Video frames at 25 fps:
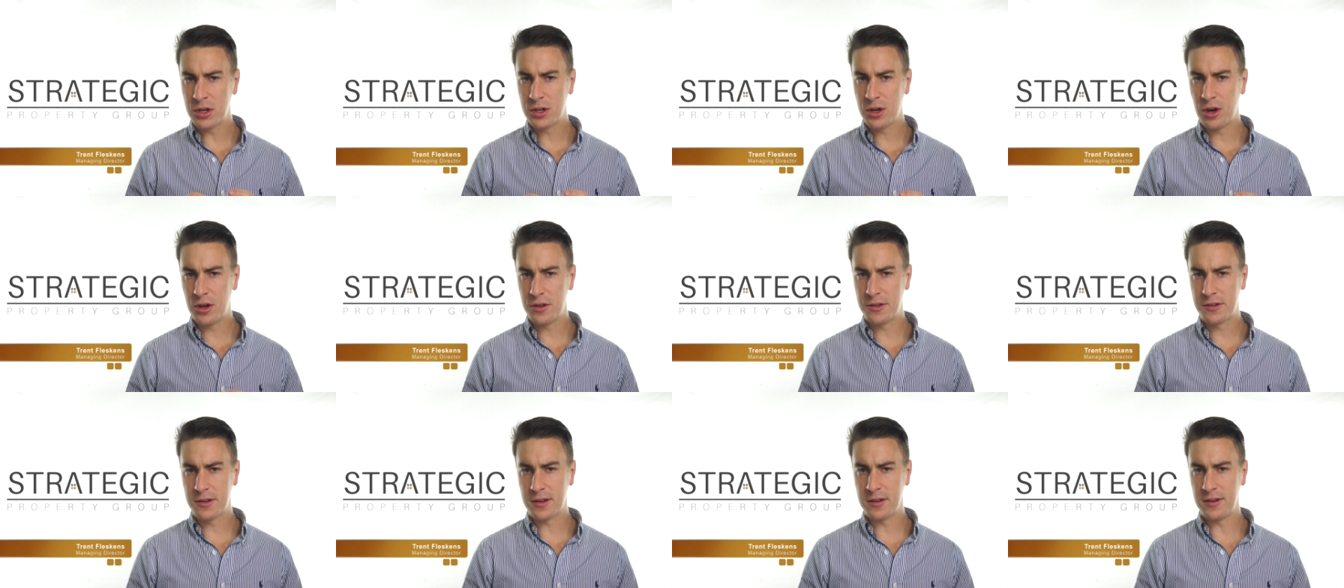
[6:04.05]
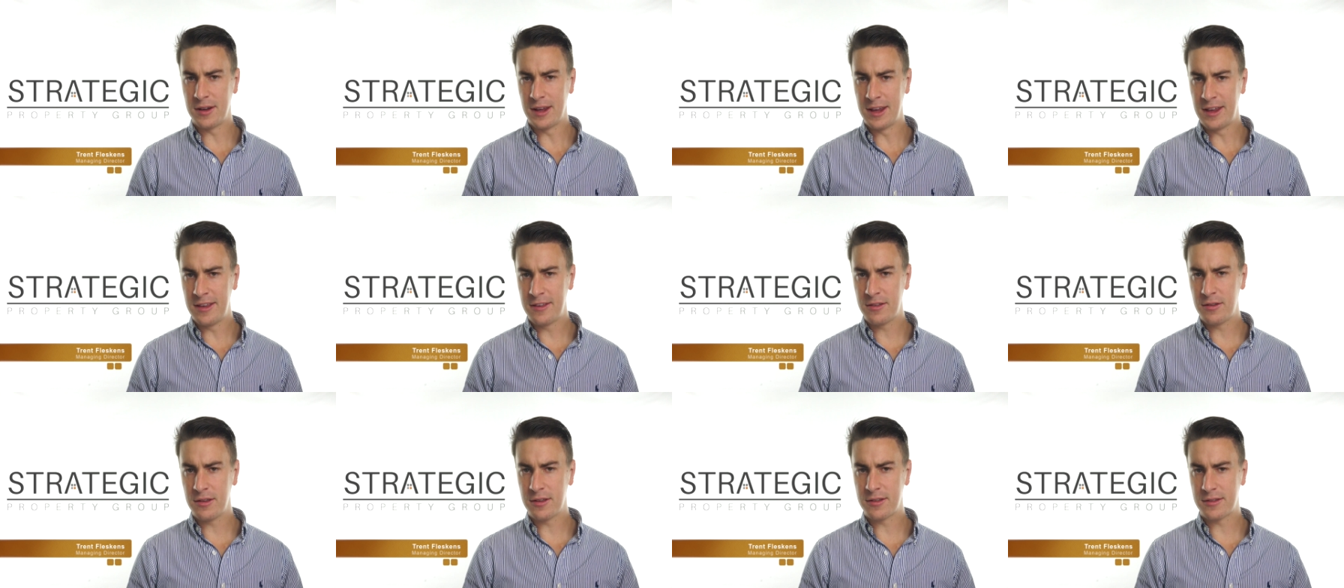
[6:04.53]
costs can
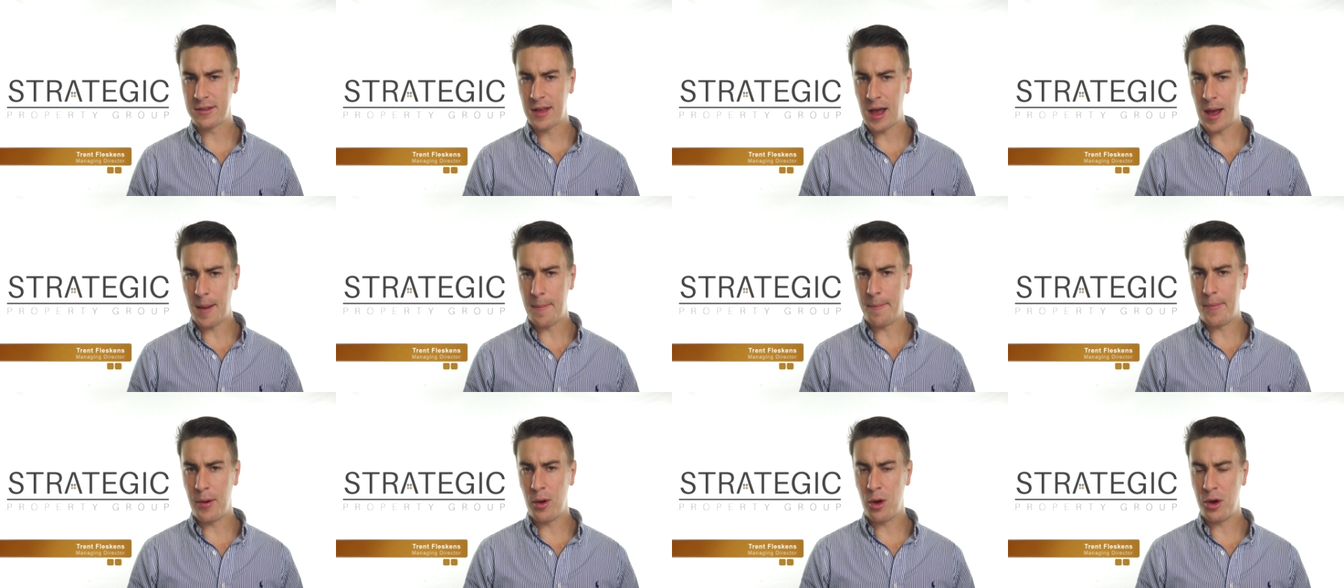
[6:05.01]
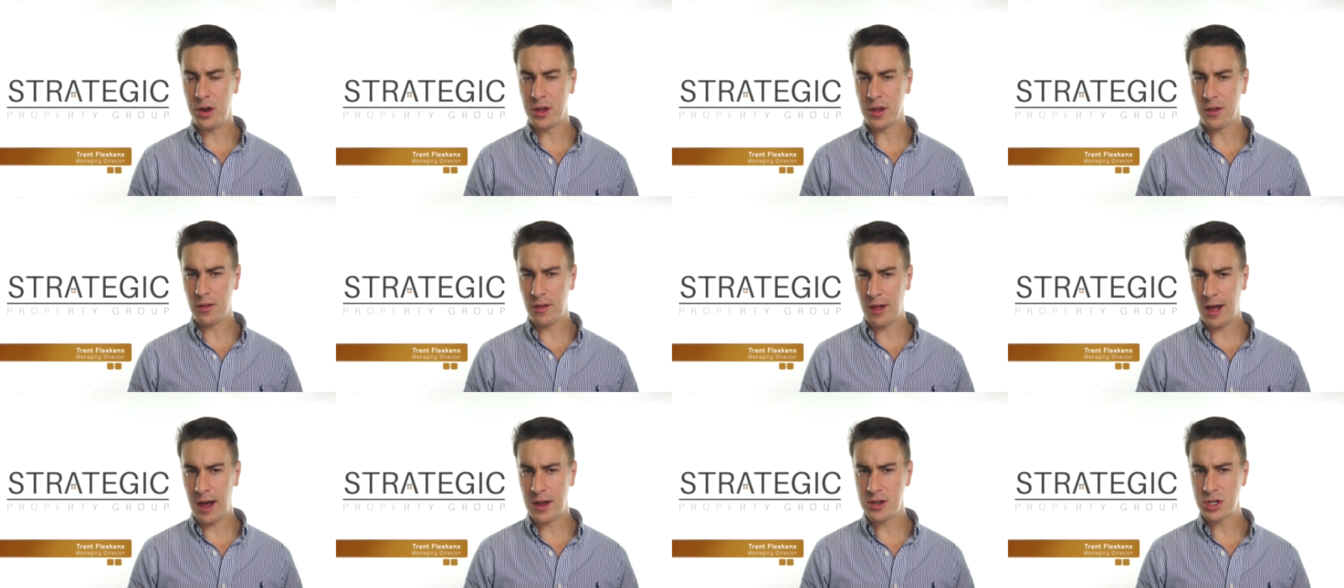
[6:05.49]
easily start burning a
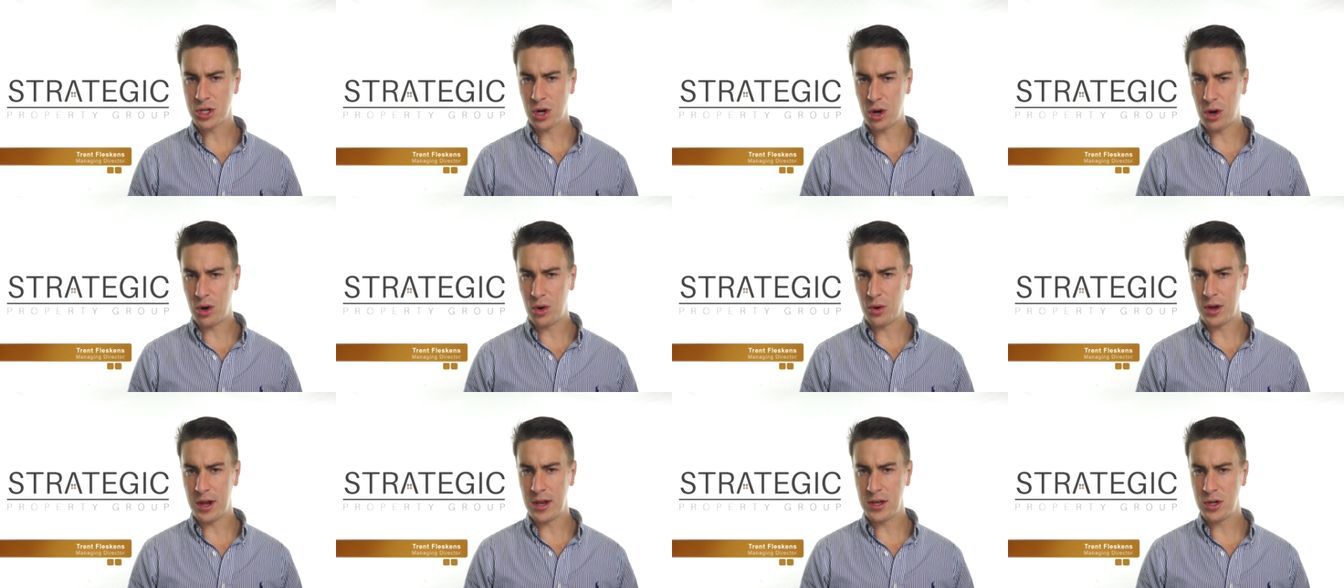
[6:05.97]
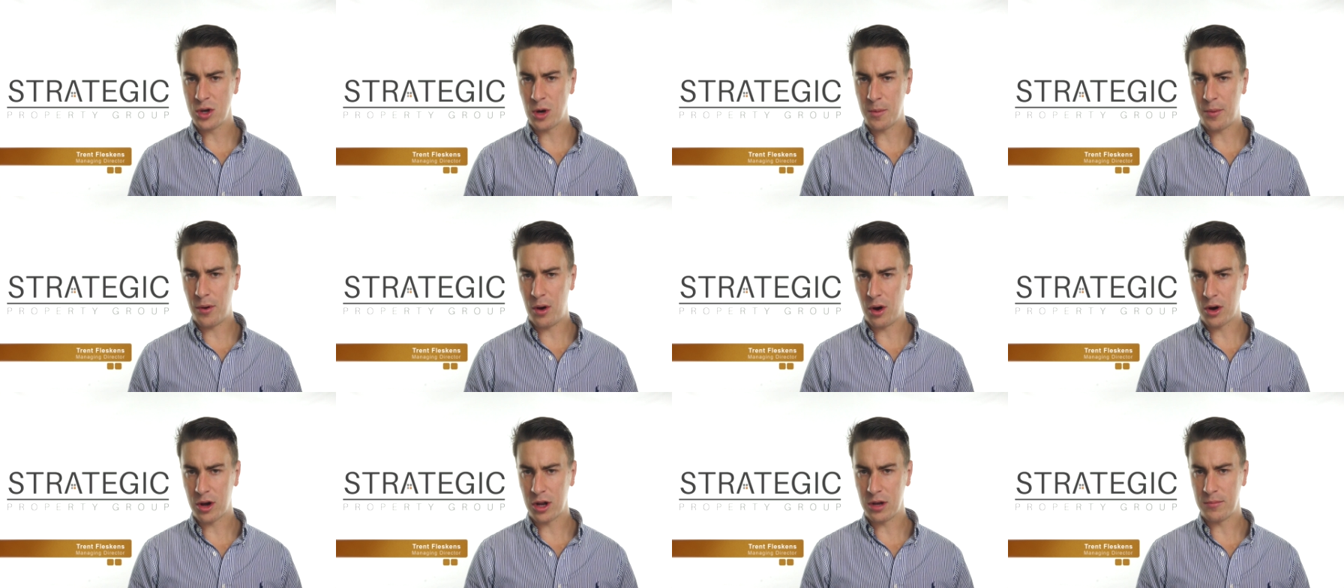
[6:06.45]
large hole in your
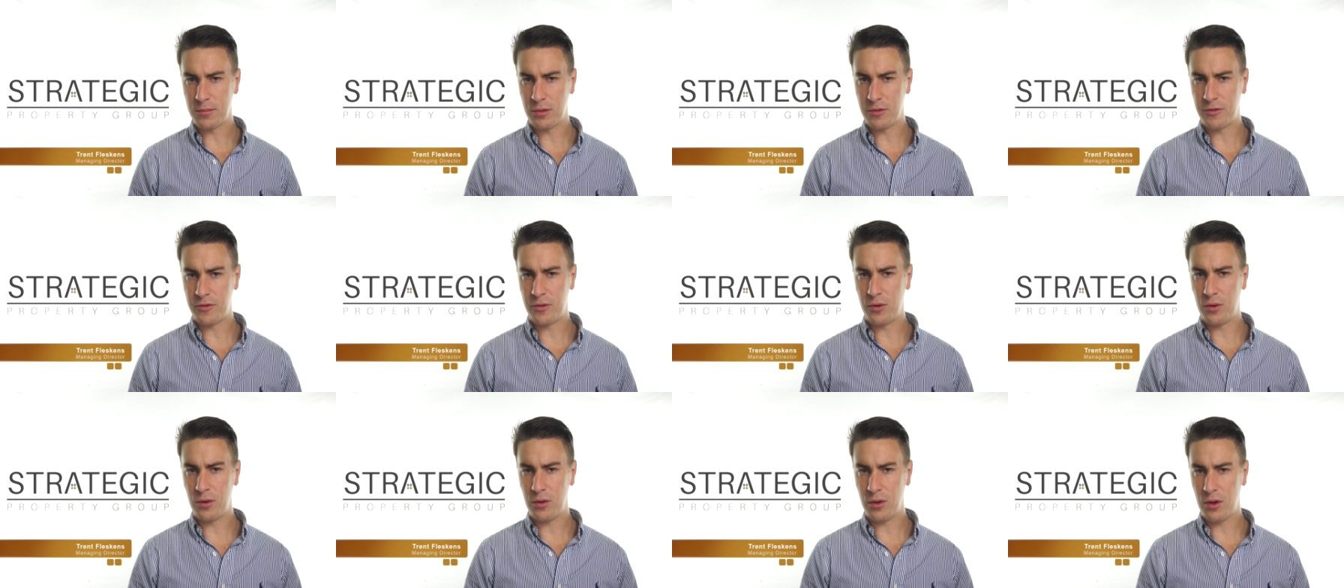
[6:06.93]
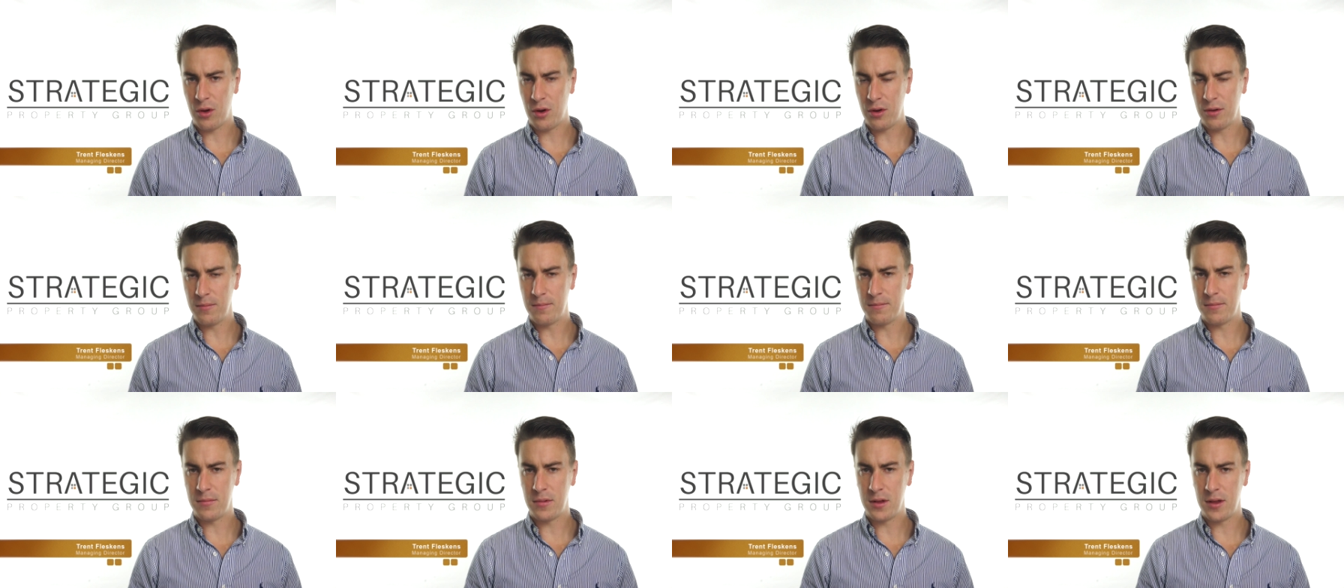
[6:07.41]
pocket before
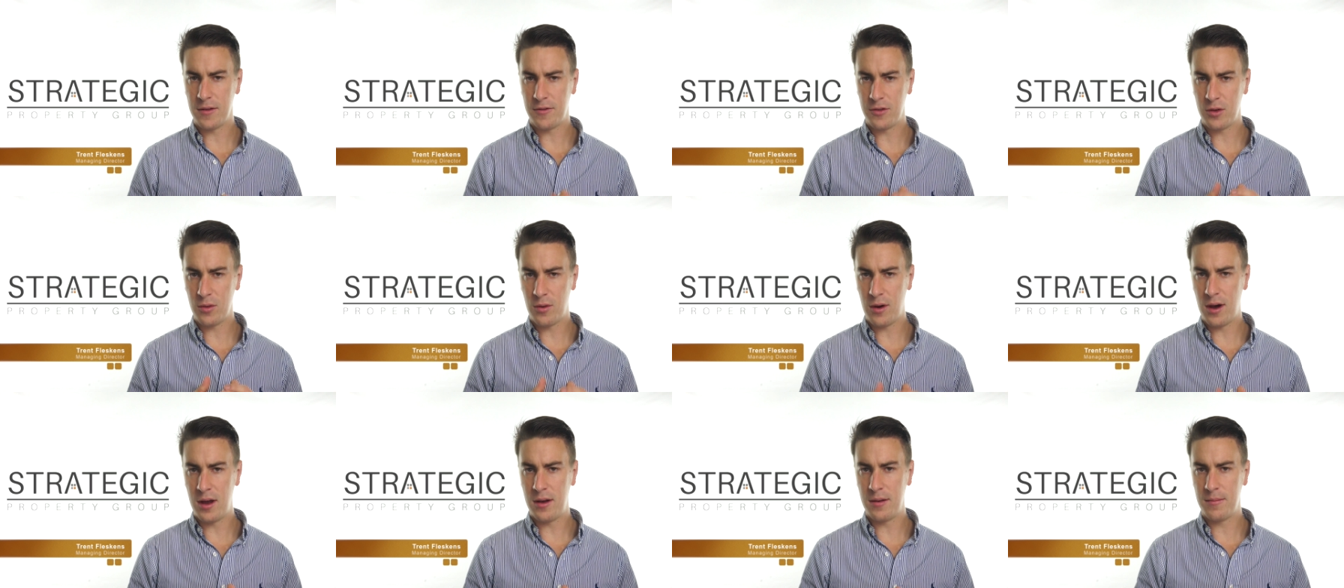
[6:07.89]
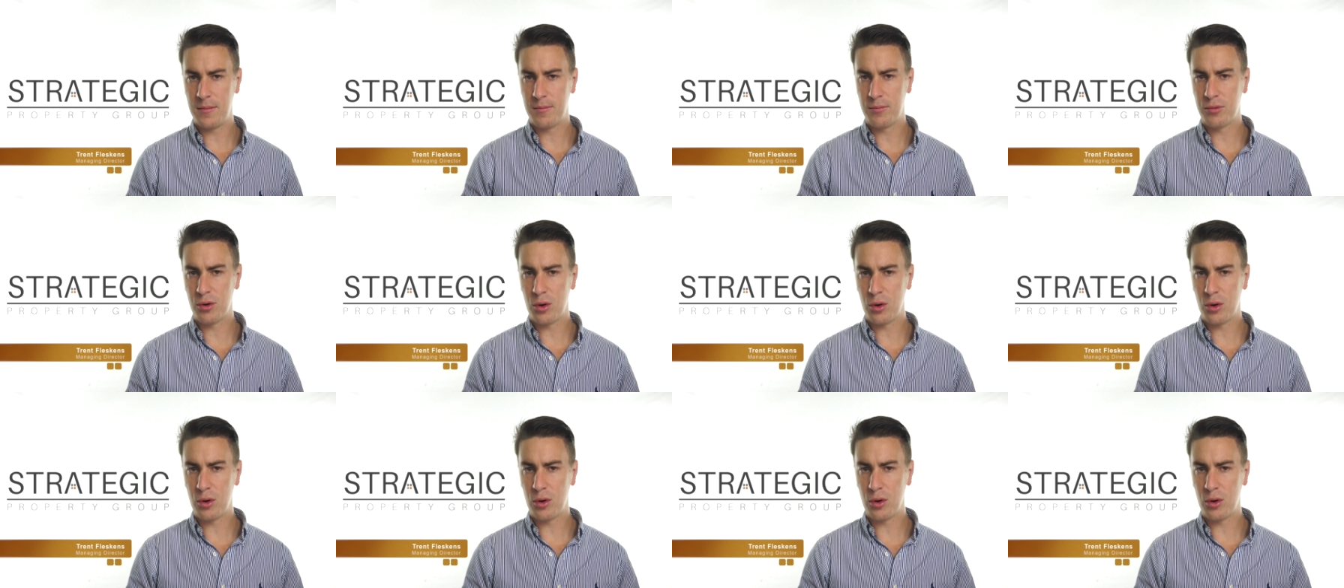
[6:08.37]
long if you aren't